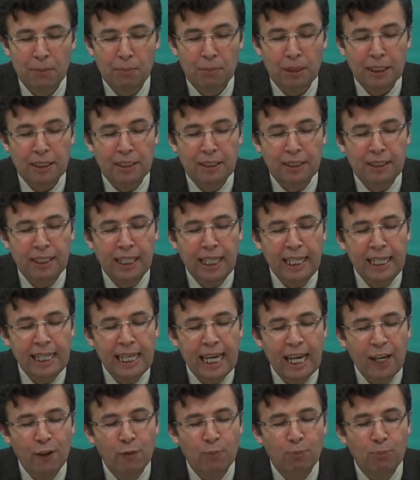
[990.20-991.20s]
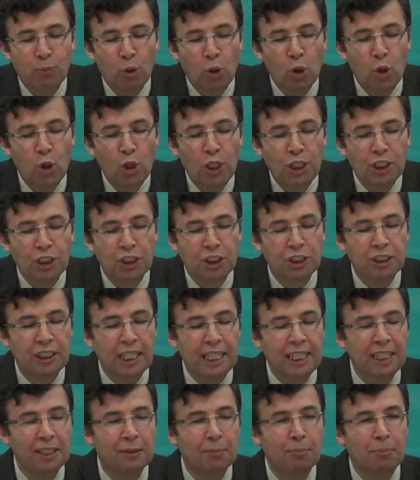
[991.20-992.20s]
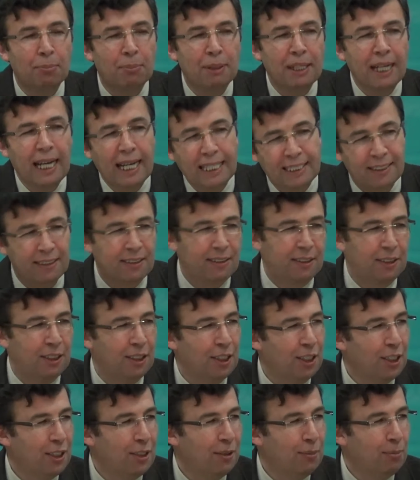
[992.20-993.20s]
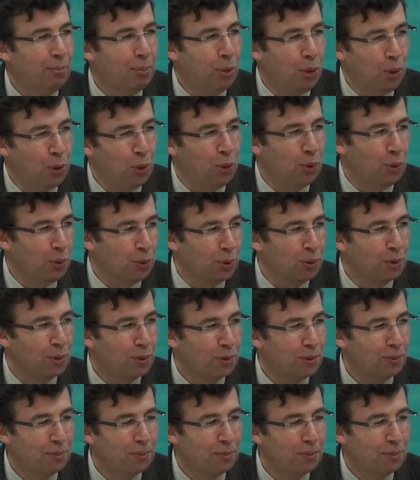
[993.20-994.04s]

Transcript: but they have burnished their breast pure.